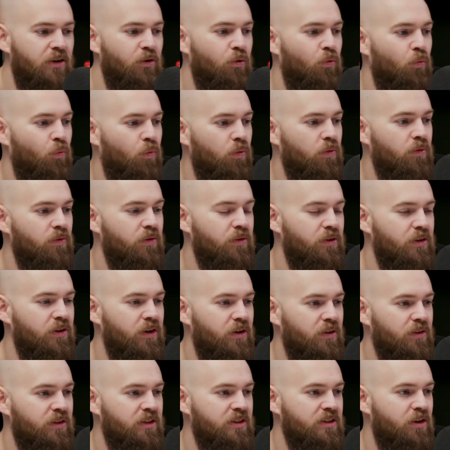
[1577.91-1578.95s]

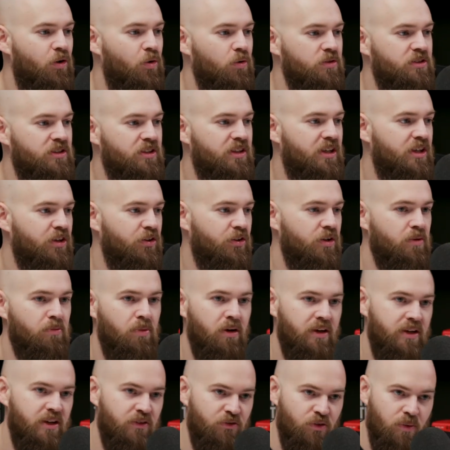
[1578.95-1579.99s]
the whole security
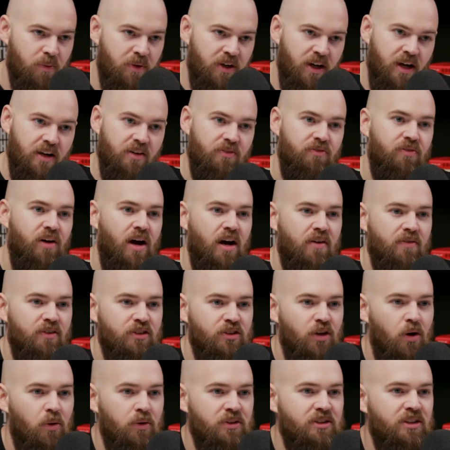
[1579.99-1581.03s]
blanket from a 9-to-5 is
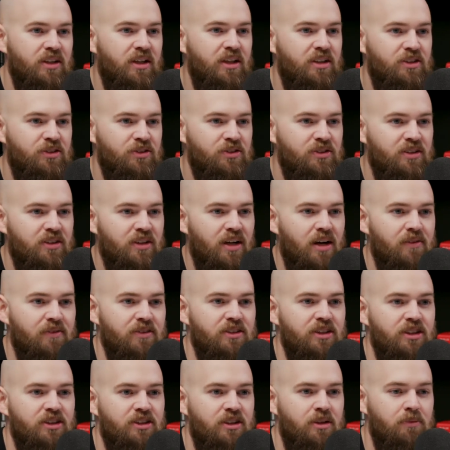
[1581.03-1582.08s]
always an interesting
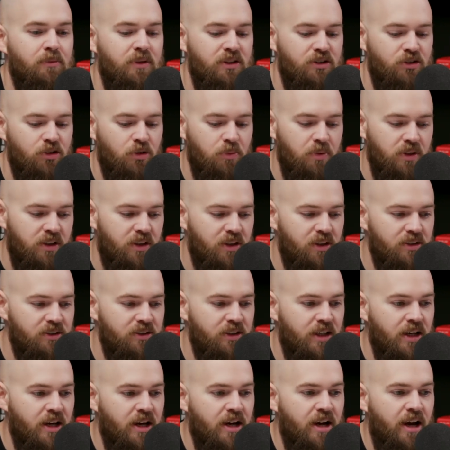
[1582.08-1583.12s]
conversation to me too, because
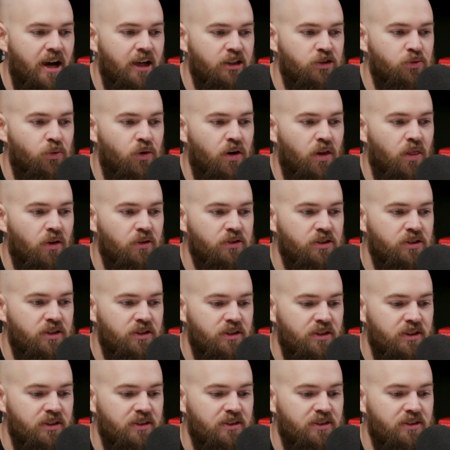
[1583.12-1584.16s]
it's one of those
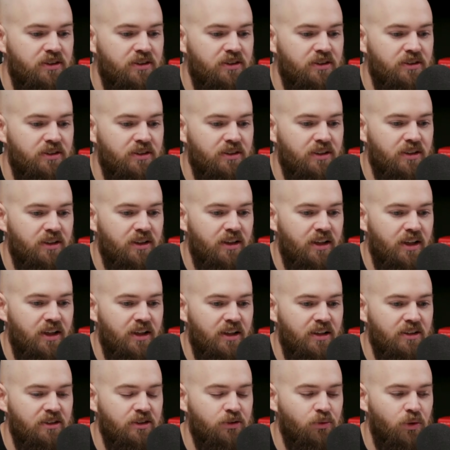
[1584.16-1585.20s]
things, and
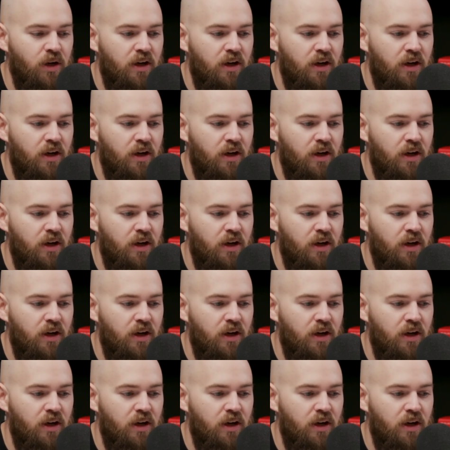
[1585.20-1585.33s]
this is what